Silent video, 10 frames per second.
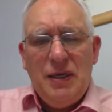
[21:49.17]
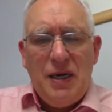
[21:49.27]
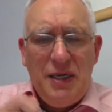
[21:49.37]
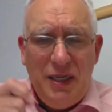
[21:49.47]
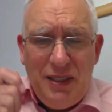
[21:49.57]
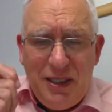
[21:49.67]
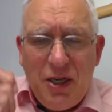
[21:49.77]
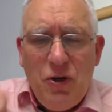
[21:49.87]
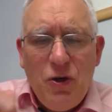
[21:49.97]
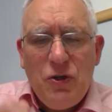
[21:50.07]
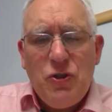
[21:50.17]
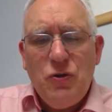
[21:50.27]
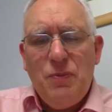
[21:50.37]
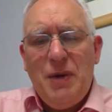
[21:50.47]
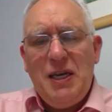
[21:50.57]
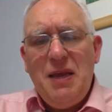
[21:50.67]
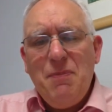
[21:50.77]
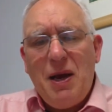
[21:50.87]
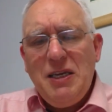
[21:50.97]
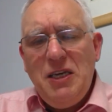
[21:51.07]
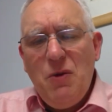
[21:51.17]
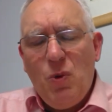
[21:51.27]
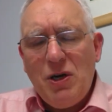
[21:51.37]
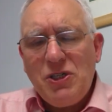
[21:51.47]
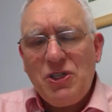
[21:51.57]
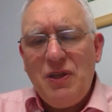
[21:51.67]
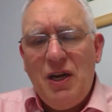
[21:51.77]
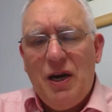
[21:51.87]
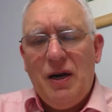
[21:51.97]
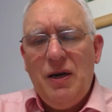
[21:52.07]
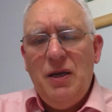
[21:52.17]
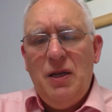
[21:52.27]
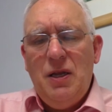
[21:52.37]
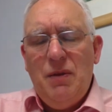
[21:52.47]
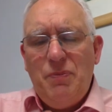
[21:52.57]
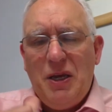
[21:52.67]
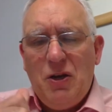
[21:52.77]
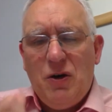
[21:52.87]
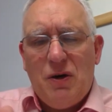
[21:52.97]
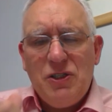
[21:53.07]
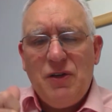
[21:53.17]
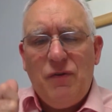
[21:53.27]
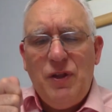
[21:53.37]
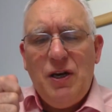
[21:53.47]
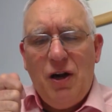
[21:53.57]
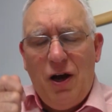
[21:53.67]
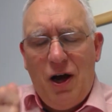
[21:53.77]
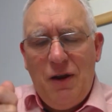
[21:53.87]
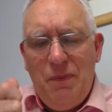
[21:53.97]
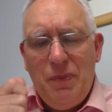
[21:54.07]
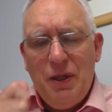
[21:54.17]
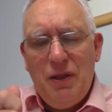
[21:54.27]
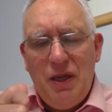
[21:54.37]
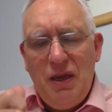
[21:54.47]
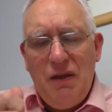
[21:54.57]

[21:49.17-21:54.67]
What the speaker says: And he did not do many mighty works there because of their unbelief.